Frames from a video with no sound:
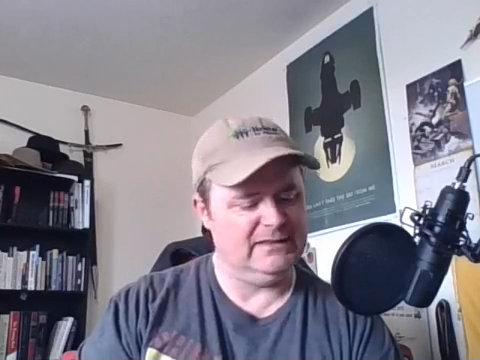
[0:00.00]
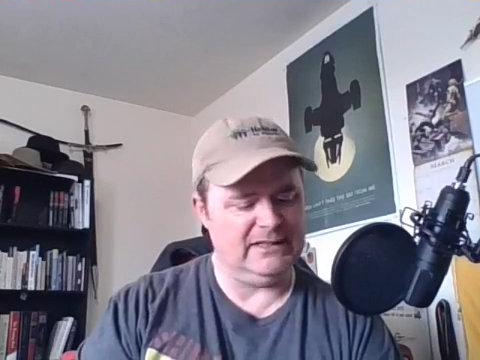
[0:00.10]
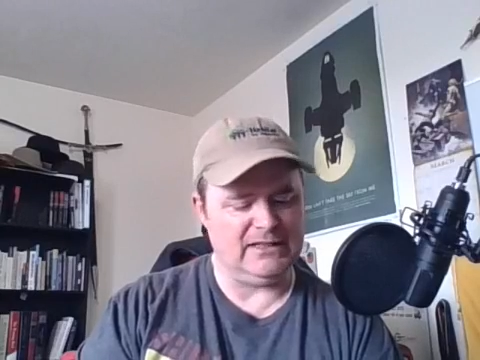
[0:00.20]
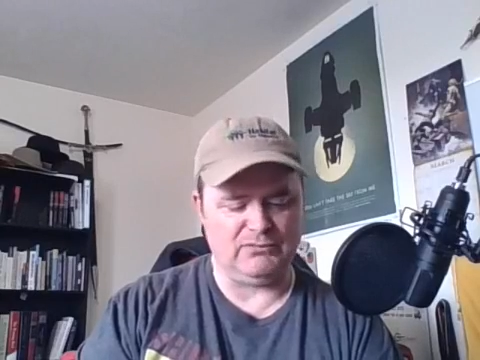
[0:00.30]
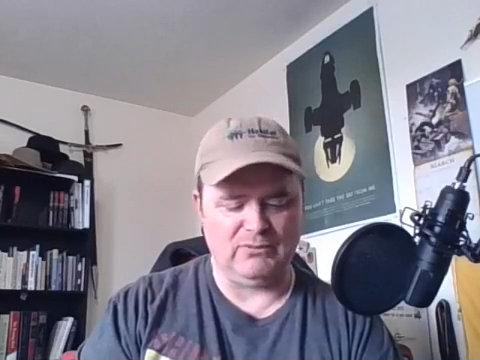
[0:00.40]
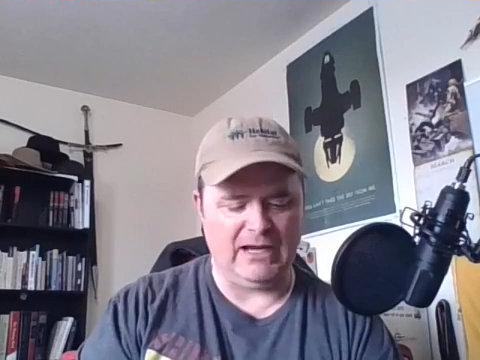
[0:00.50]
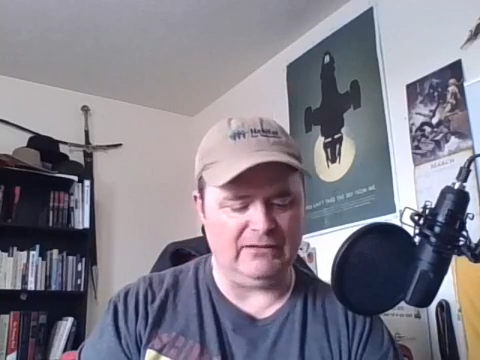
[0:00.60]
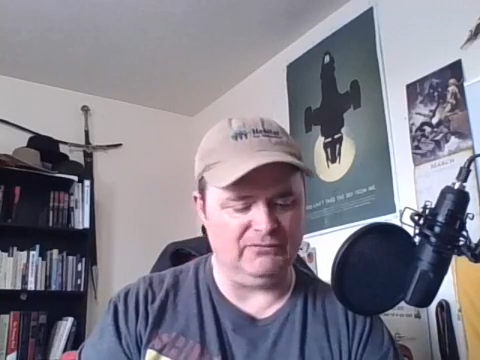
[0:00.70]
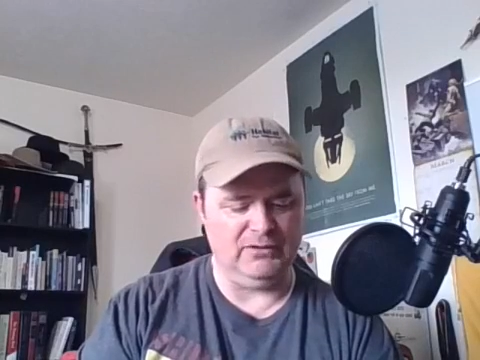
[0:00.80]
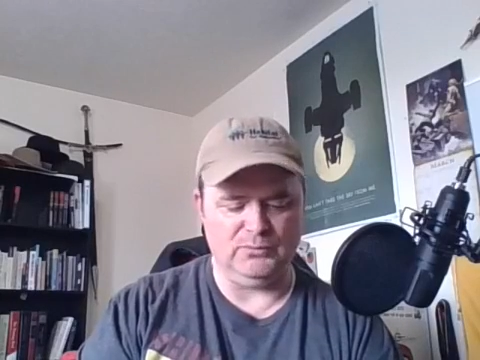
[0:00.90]
His right
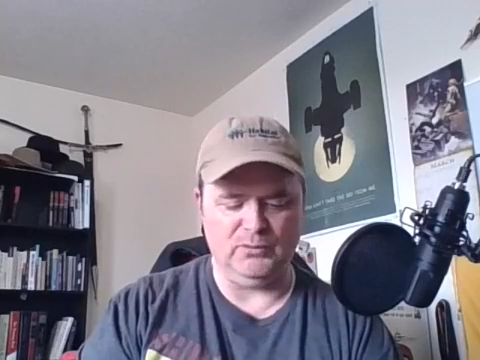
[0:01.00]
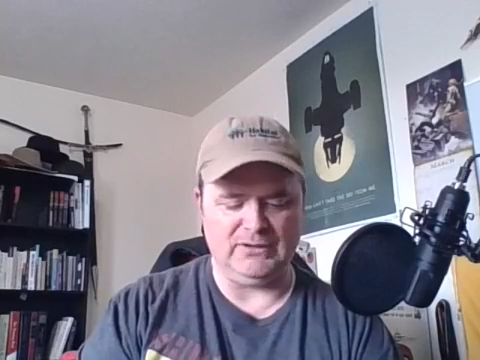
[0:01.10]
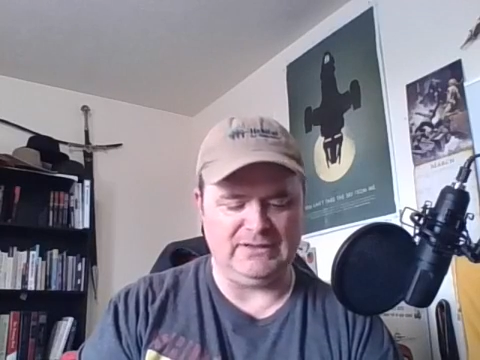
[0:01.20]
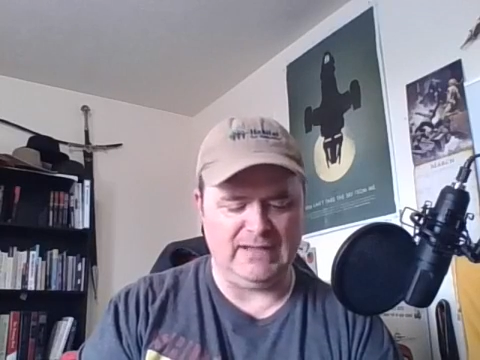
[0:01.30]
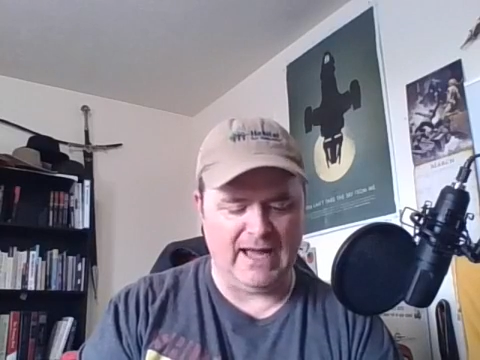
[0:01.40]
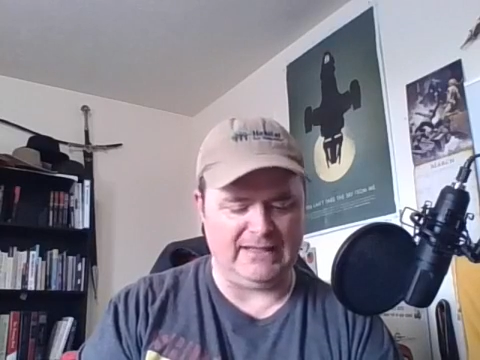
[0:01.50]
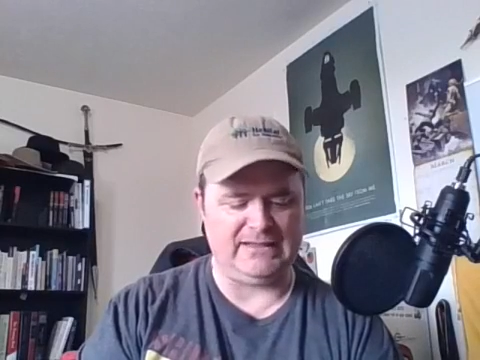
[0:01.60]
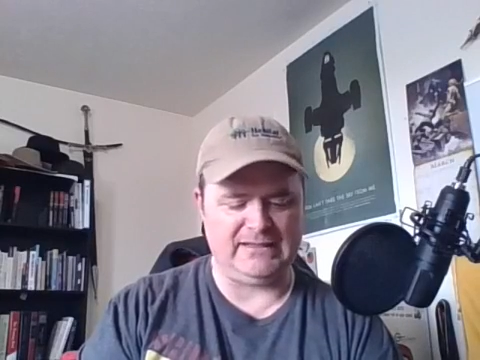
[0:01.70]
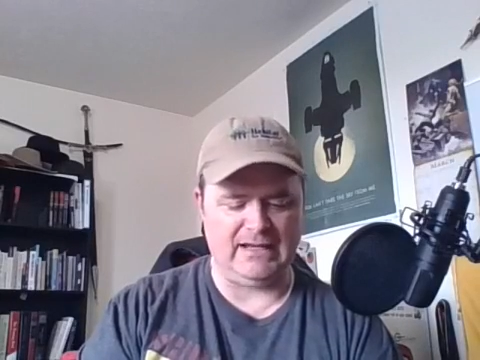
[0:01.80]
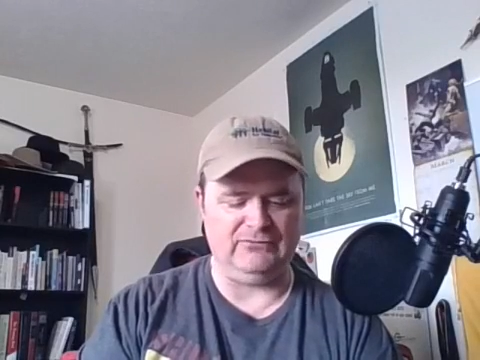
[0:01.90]
foot would not
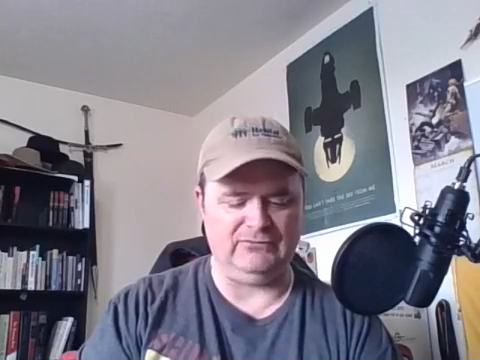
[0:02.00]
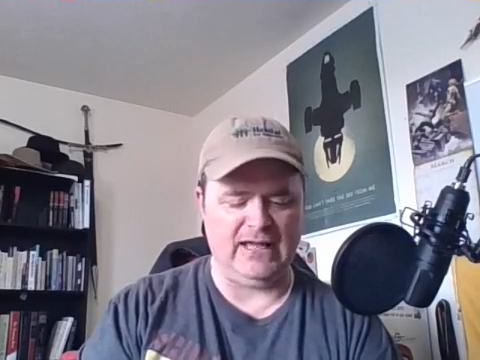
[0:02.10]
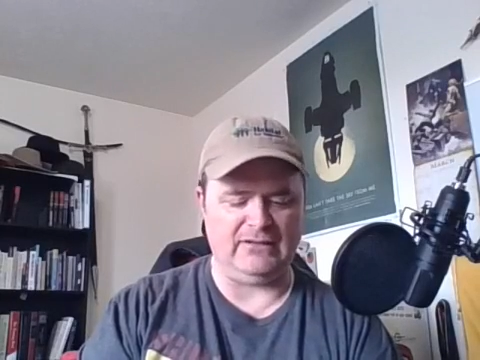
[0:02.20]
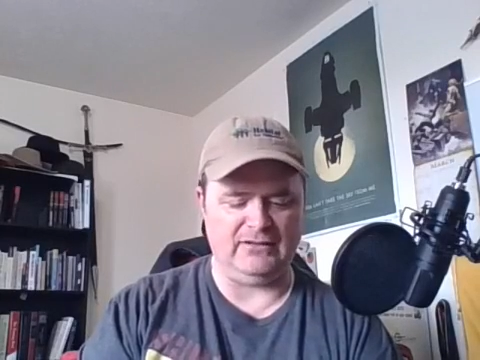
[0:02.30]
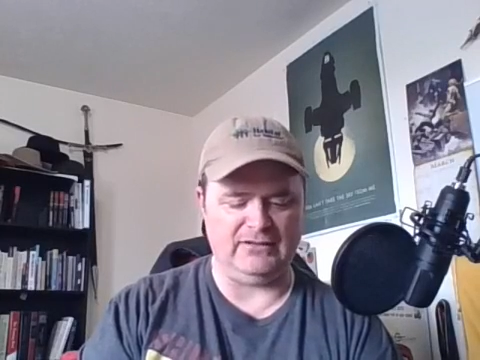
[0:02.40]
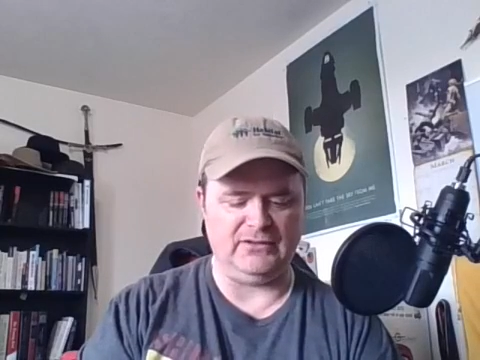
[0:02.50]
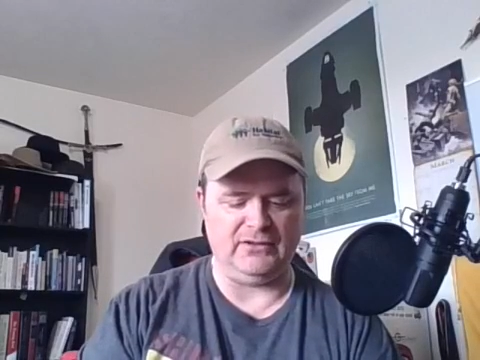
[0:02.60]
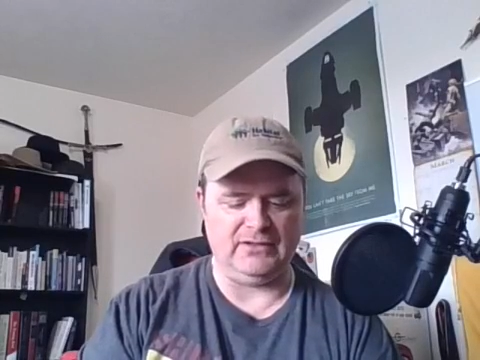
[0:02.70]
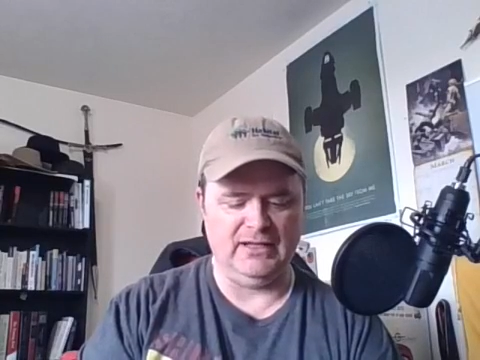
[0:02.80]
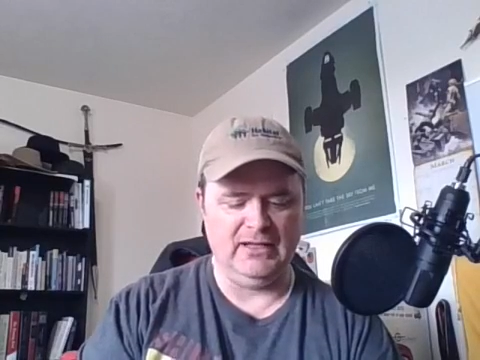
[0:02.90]
set flat on the
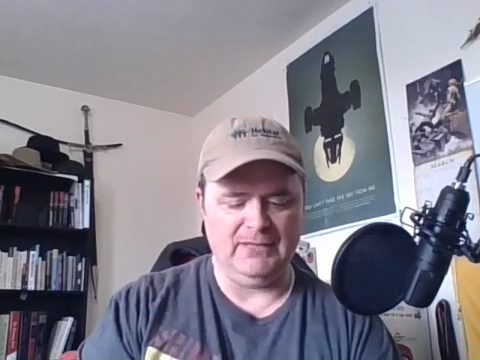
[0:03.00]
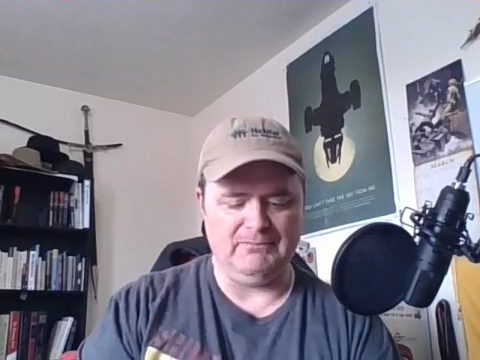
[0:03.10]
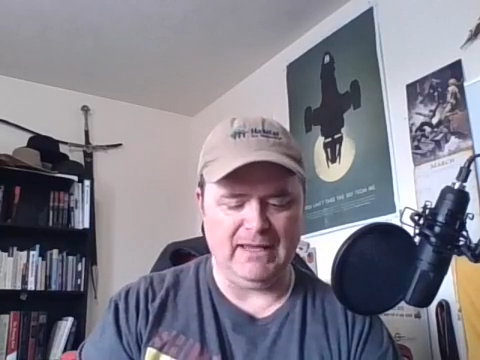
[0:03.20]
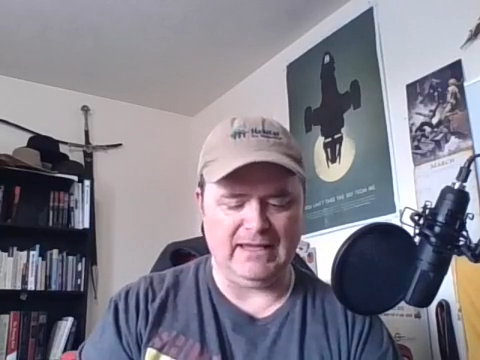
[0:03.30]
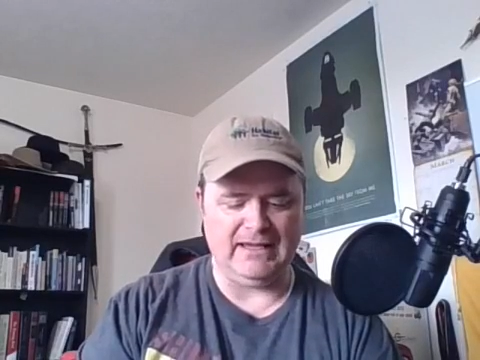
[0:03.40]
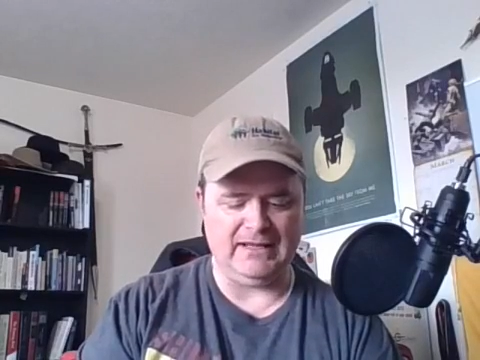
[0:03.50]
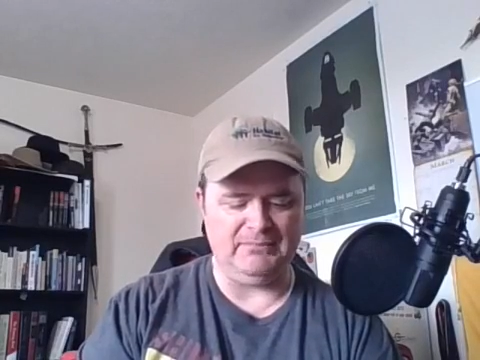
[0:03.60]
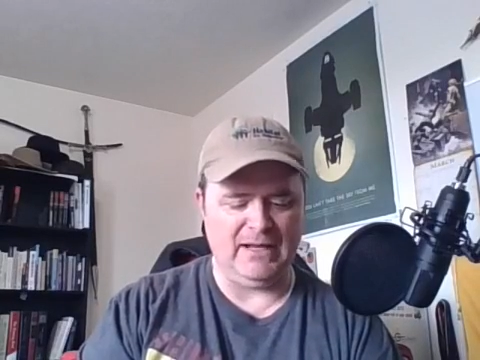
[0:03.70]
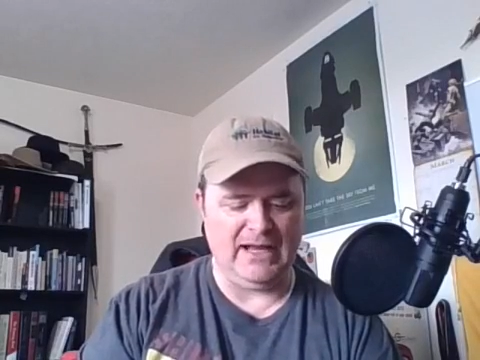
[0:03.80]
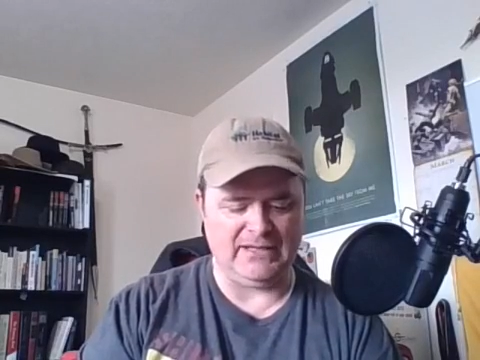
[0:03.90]
dirt, making it
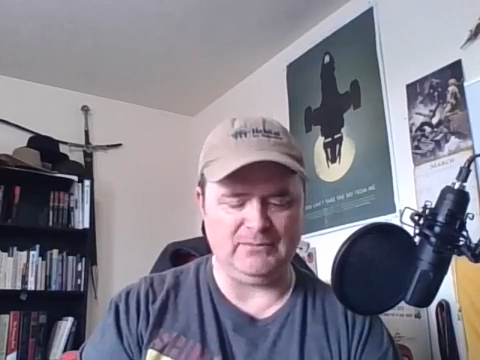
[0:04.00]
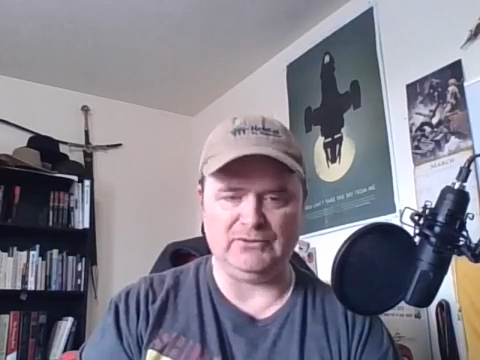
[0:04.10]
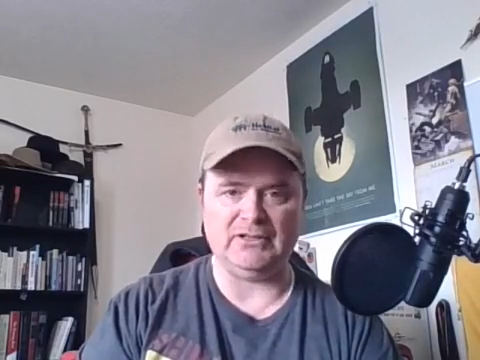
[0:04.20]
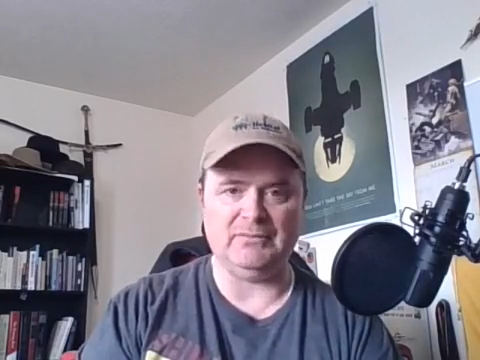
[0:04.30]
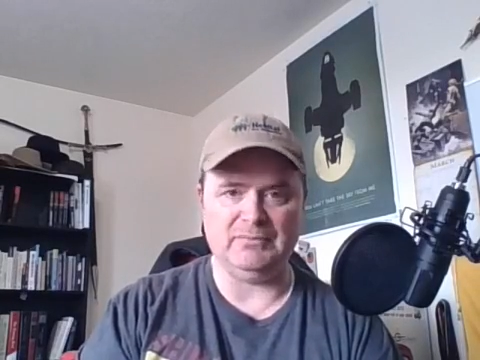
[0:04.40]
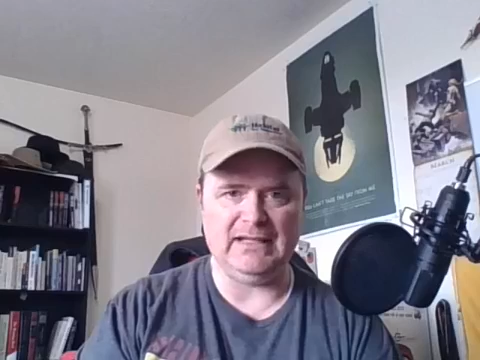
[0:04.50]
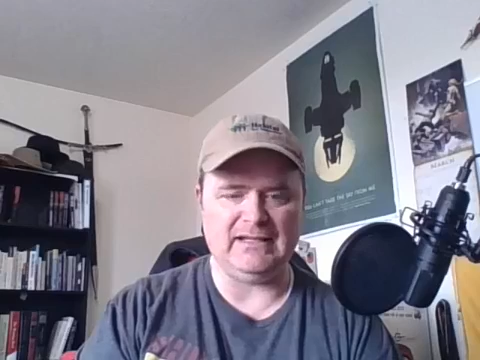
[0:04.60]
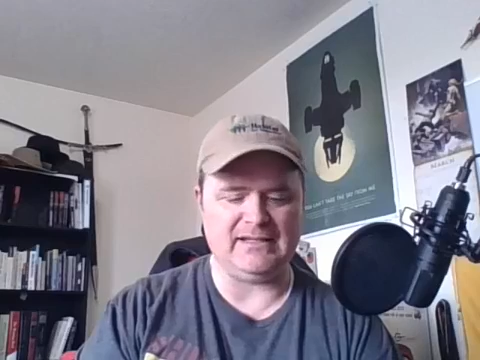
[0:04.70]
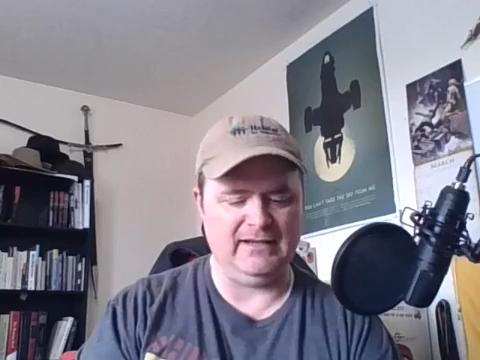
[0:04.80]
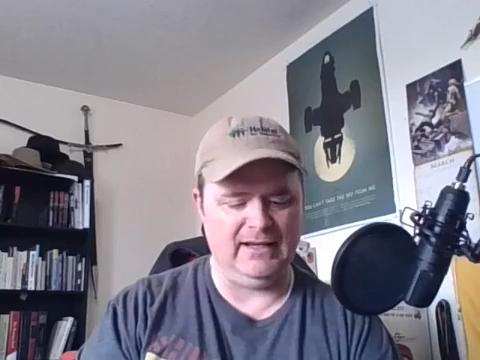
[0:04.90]
impossible to complete
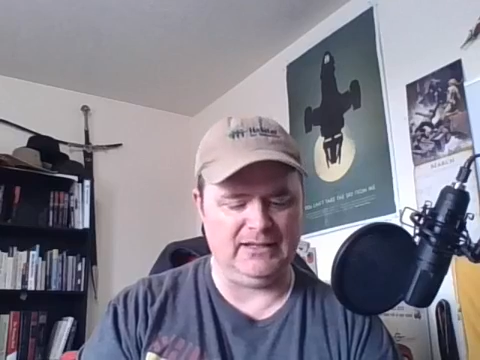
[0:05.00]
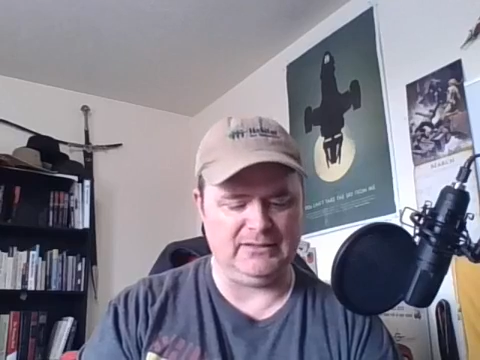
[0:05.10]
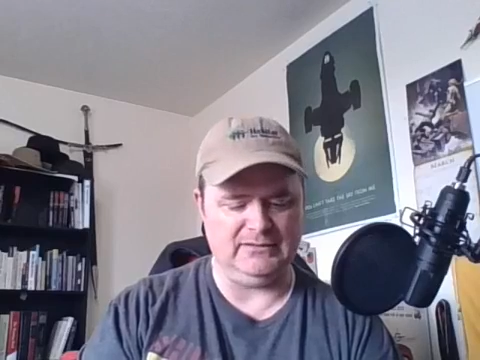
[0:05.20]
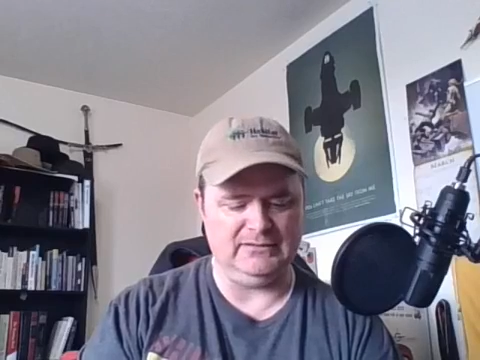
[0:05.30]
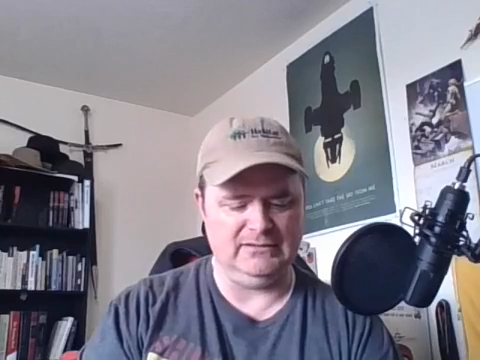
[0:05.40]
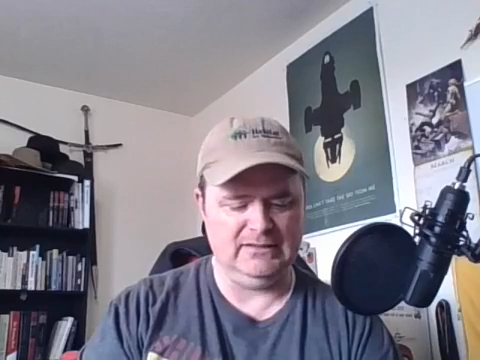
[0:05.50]
his connection.